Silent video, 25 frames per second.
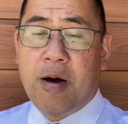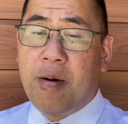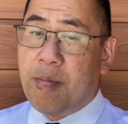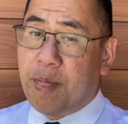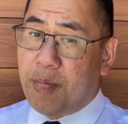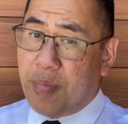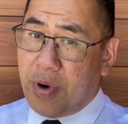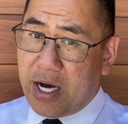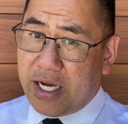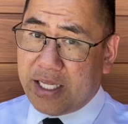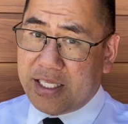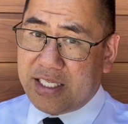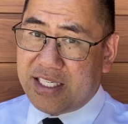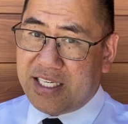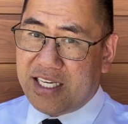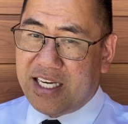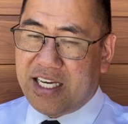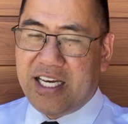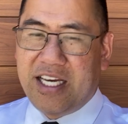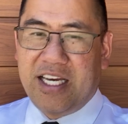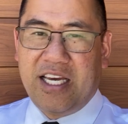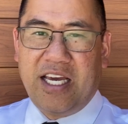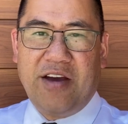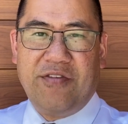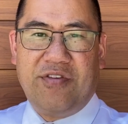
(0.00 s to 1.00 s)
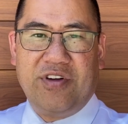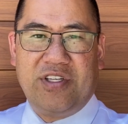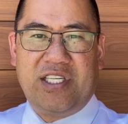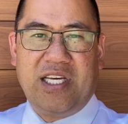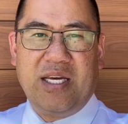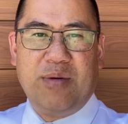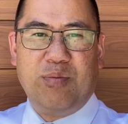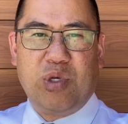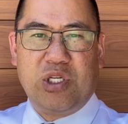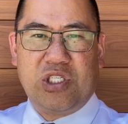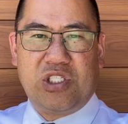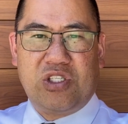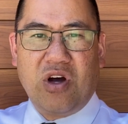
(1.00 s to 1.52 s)
But if a
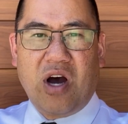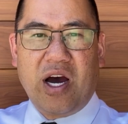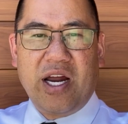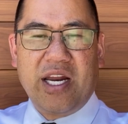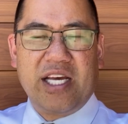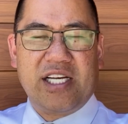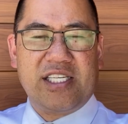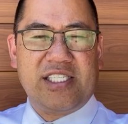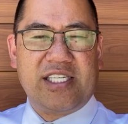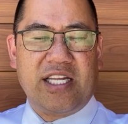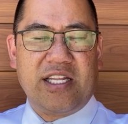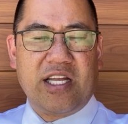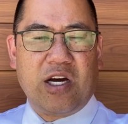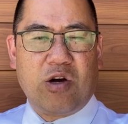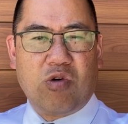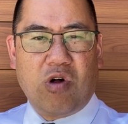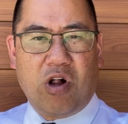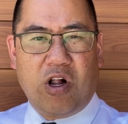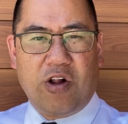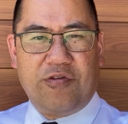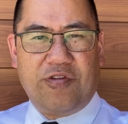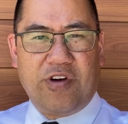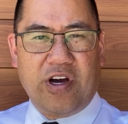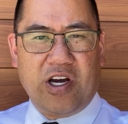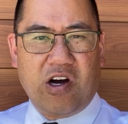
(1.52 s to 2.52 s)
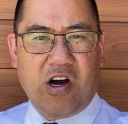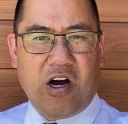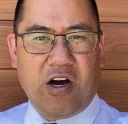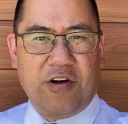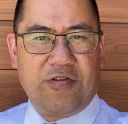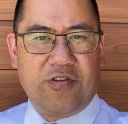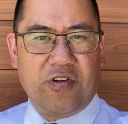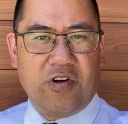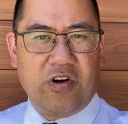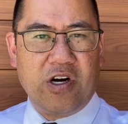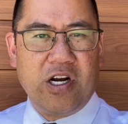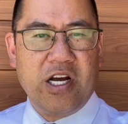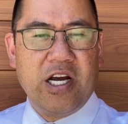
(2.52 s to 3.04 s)
team does not extend that qualifying
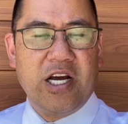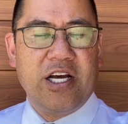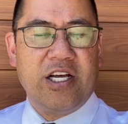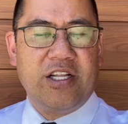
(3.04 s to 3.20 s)
offer,